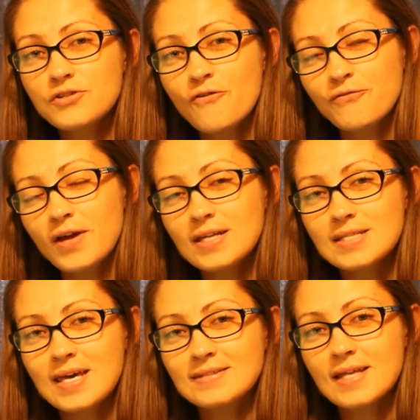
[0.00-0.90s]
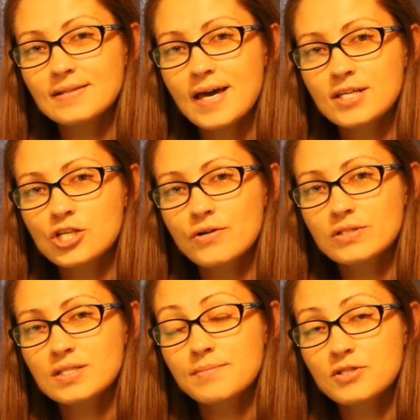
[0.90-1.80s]
Don't forget to hit that like, share, and
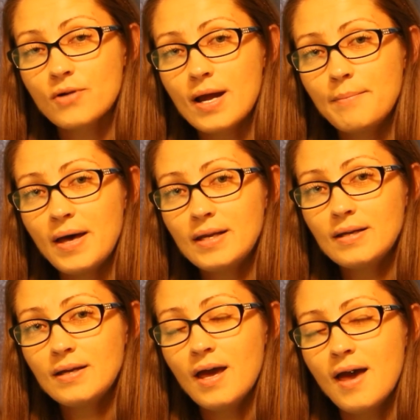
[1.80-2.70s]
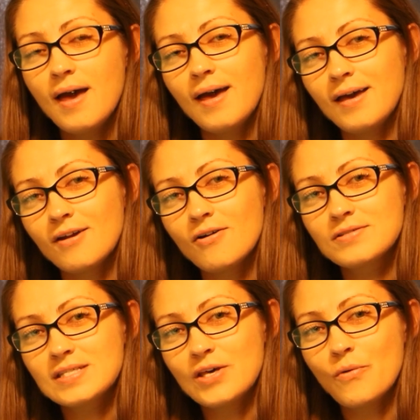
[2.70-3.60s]
subscribe button, and I'll
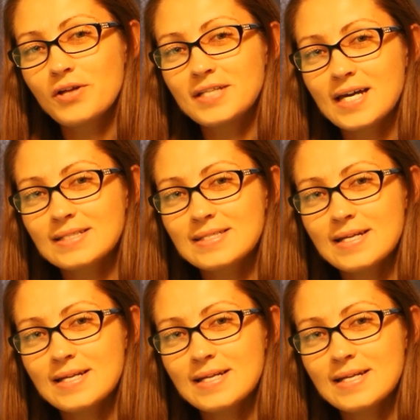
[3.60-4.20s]
see you all next